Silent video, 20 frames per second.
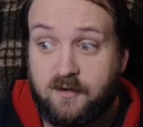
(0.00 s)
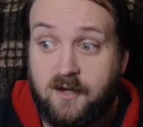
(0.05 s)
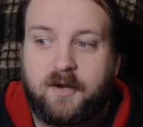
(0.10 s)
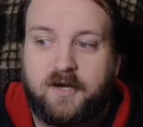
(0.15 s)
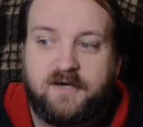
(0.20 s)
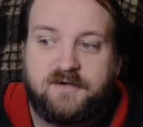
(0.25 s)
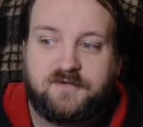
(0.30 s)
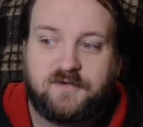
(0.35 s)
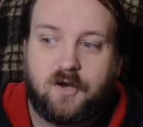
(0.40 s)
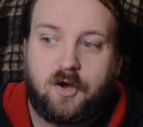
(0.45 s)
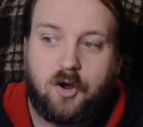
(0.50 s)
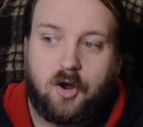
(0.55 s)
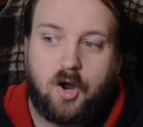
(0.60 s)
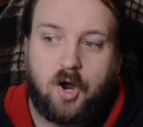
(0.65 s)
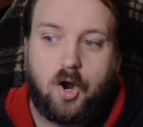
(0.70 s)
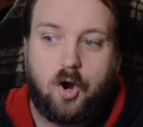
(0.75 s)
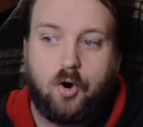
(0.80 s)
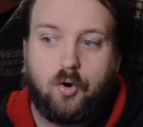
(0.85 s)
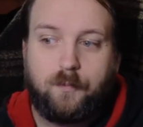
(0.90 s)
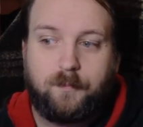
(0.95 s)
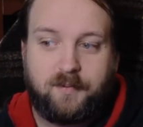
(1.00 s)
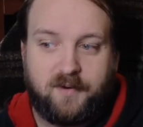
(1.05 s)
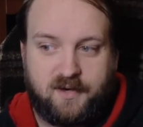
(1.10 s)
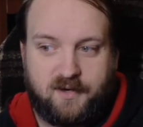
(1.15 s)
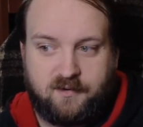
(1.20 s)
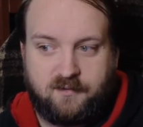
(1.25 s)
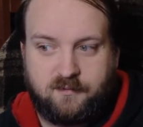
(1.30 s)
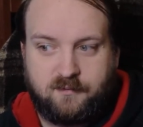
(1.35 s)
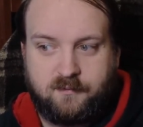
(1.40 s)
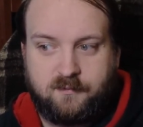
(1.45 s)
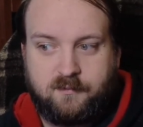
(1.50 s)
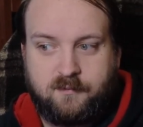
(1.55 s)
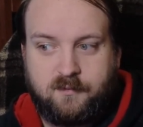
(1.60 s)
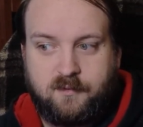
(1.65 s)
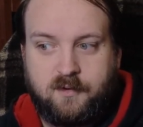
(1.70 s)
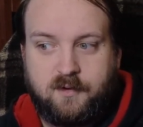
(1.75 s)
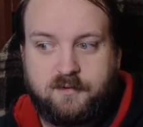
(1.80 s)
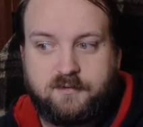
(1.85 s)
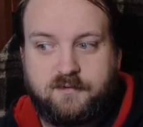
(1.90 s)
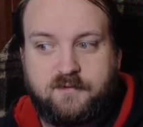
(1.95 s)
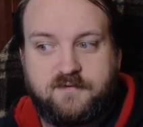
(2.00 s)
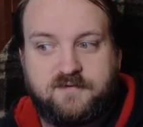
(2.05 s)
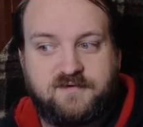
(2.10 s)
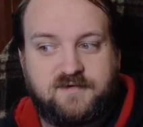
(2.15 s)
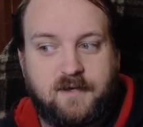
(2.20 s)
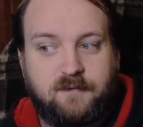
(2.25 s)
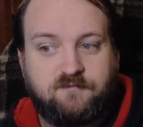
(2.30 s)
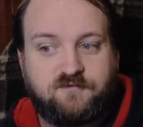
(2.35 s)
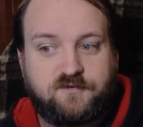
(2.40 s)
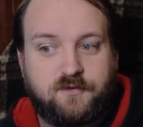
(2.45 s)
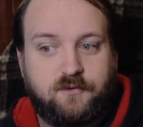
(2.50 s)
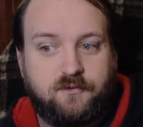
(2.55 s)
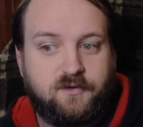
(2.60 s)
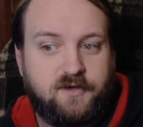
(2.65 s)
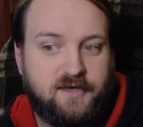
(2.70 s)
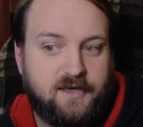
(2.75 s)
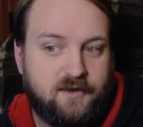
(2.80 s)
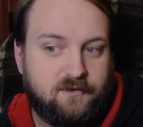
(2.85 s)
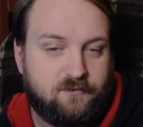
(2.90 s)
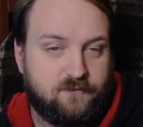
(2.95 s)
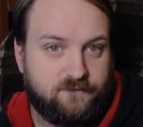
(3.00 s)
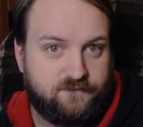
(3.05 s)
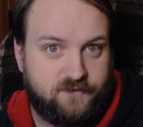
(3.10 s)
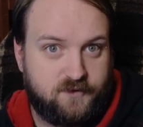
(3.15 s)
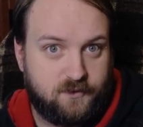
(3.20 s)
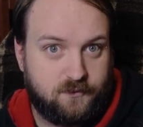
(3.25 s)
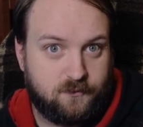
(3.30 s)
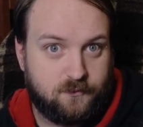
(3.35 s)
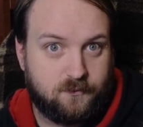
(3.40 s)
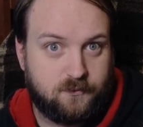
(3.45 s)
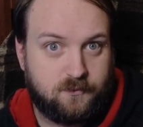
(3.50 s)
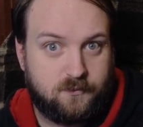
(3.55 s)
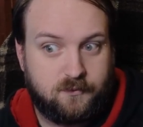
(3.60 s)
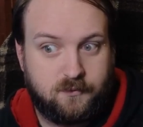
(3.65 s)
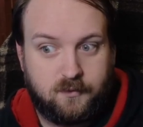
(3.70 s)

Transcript: but it's open to the same scrutiny and review